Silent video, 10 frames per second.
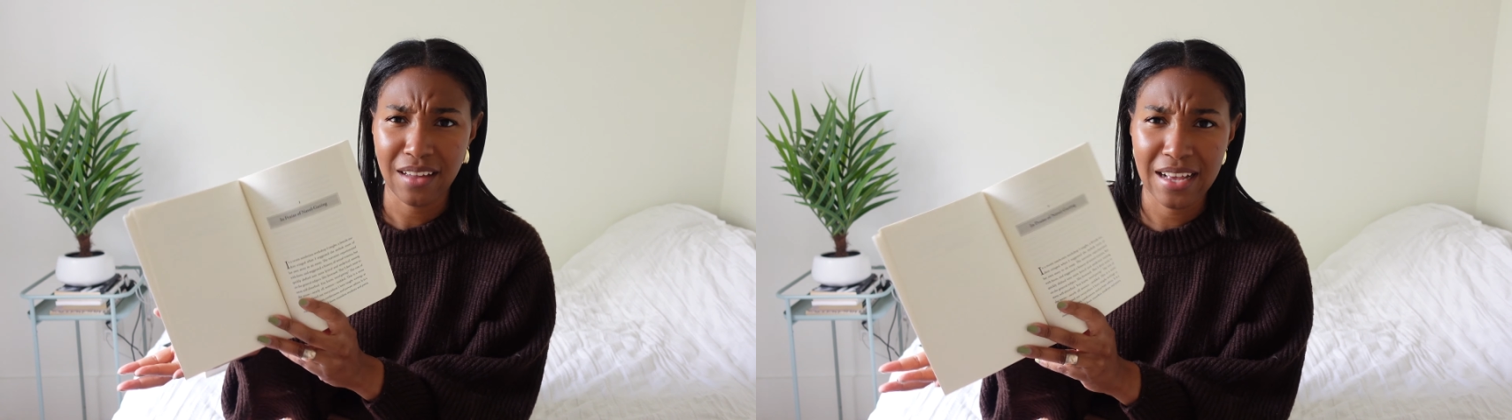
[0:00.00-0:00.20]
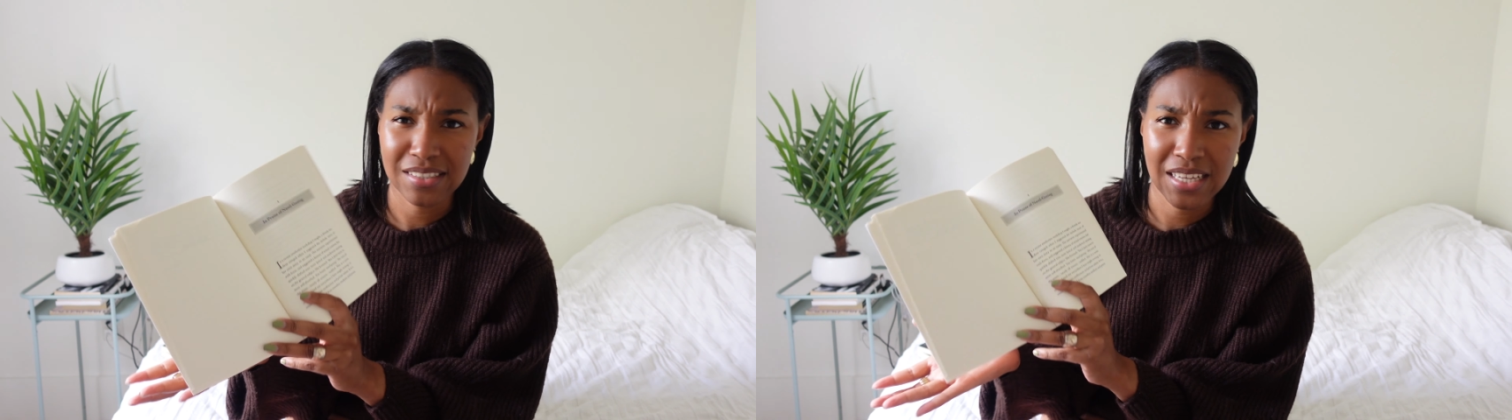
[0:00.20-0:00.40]

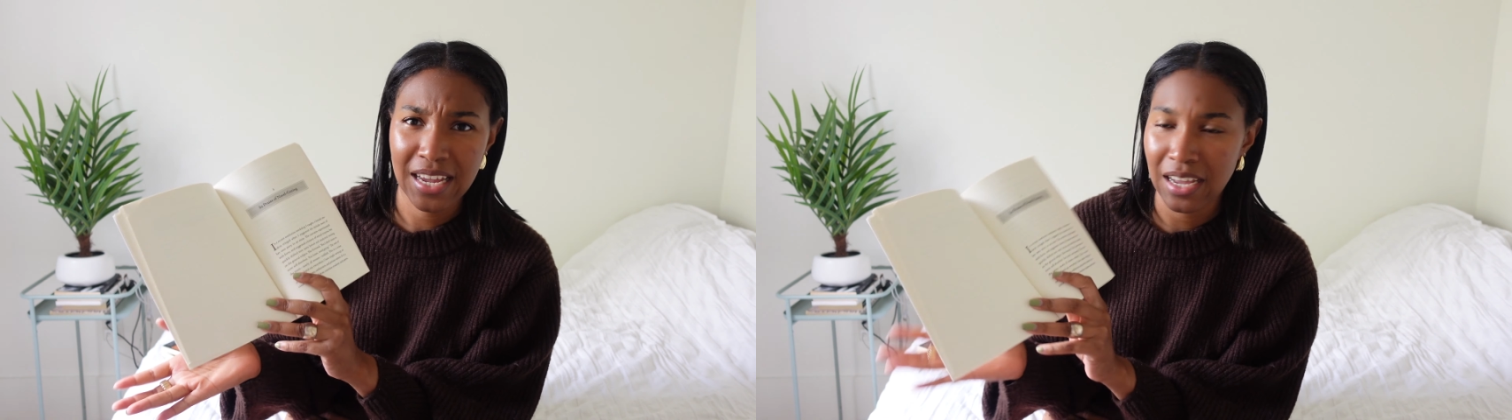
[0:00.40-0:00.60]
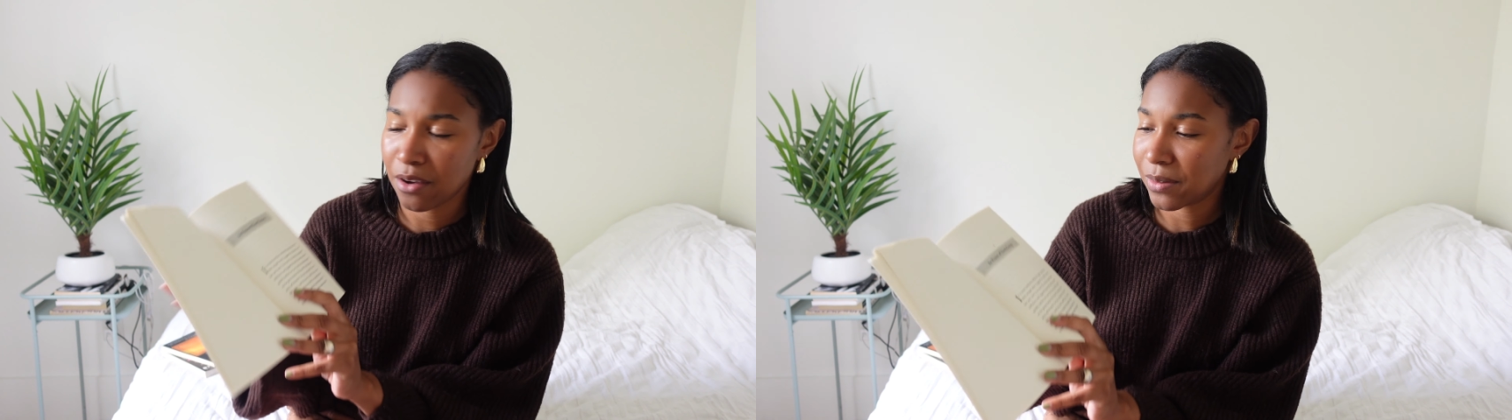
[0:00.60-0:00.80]

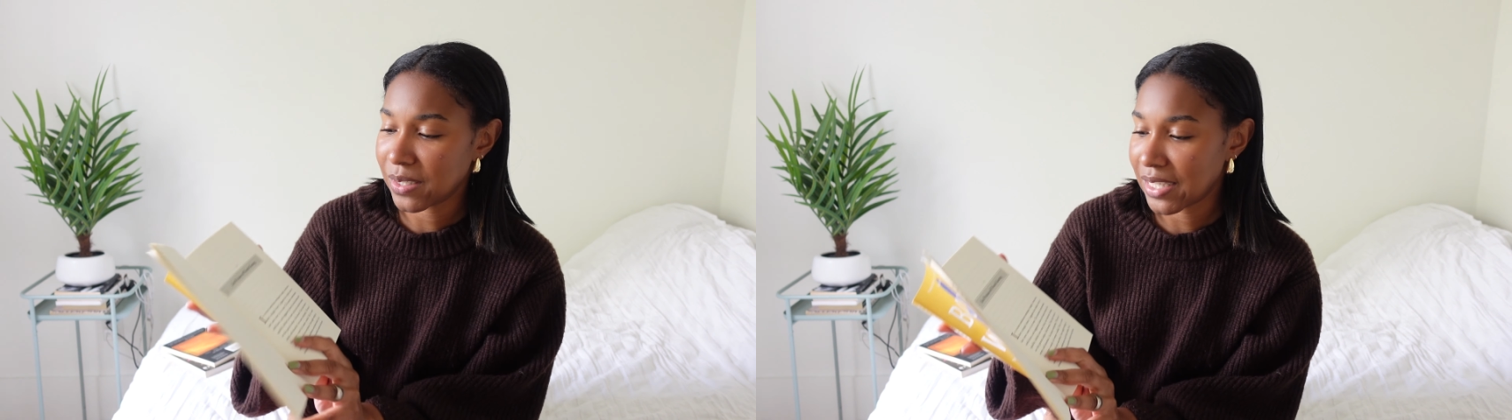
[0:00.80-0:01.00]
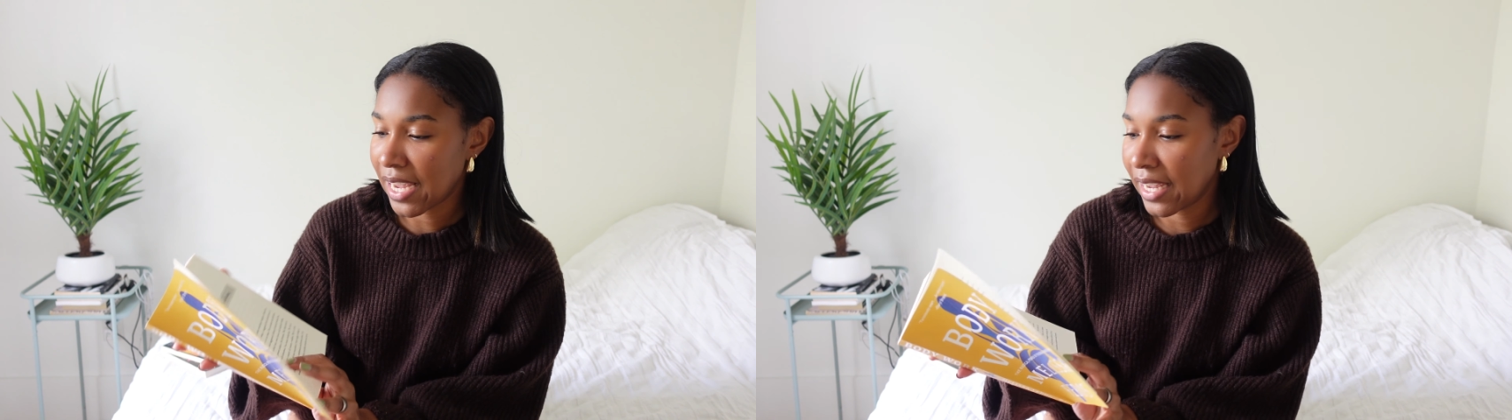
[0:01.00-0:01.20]
essay, I want
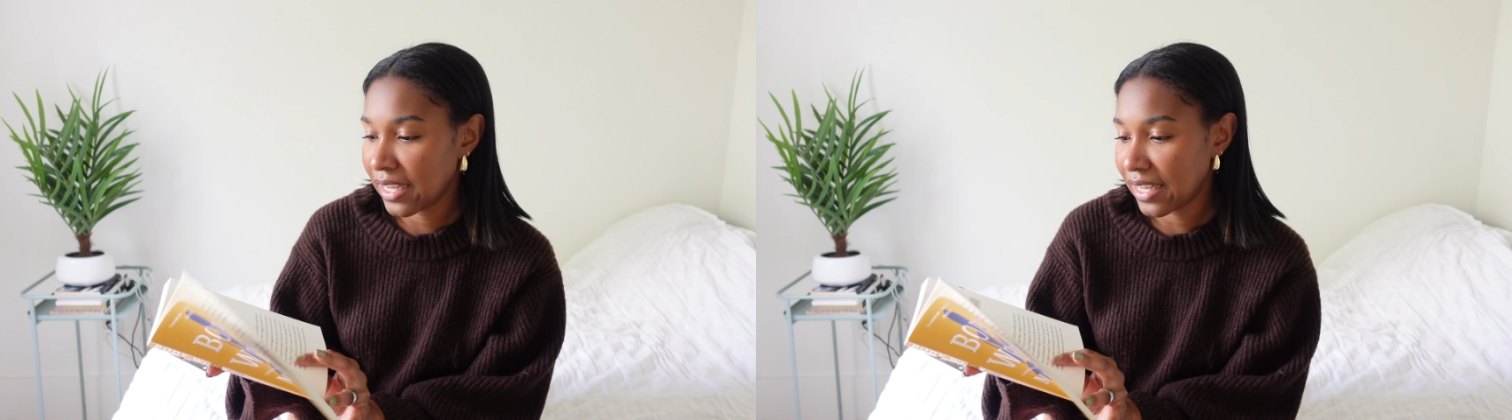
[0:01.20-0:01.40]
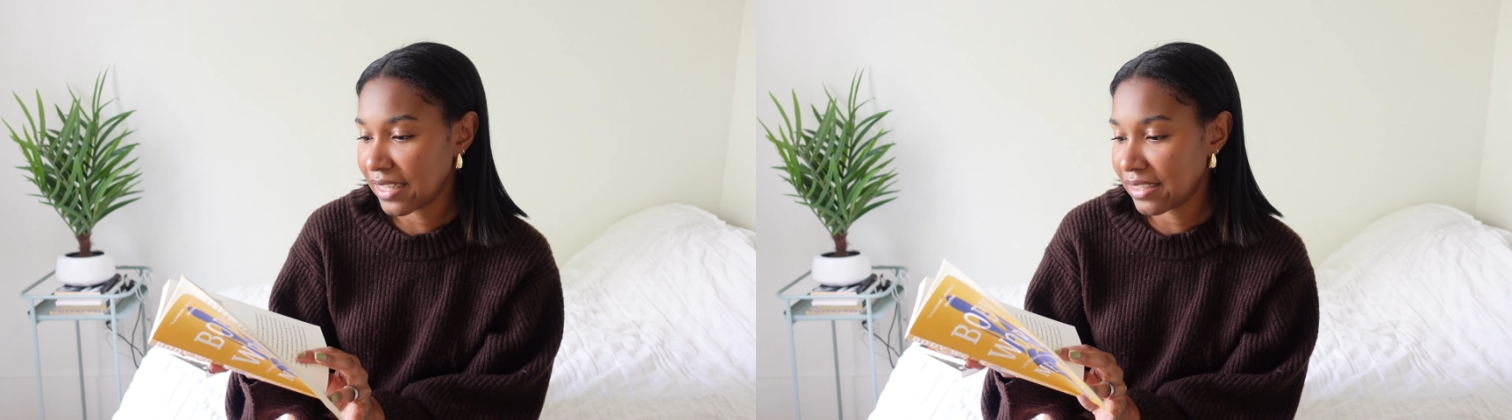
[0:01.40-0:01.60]
to
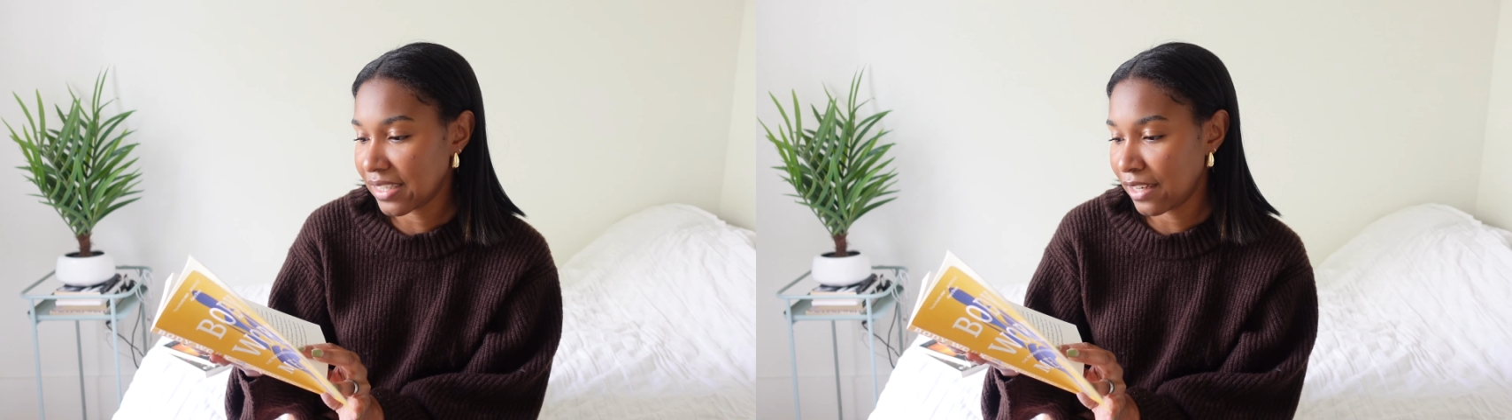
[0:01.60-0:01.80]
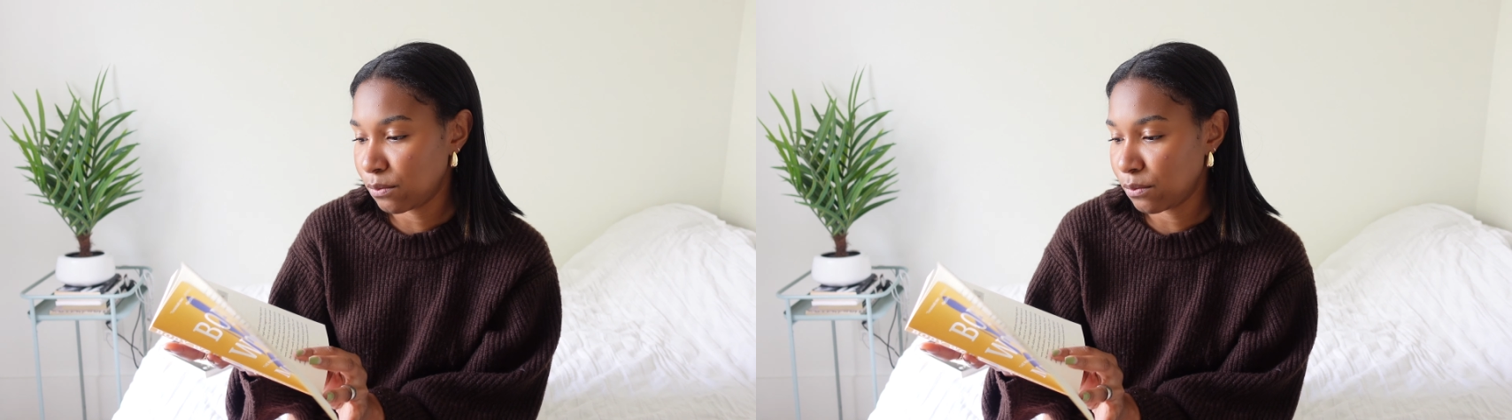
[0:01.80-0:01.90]
say, is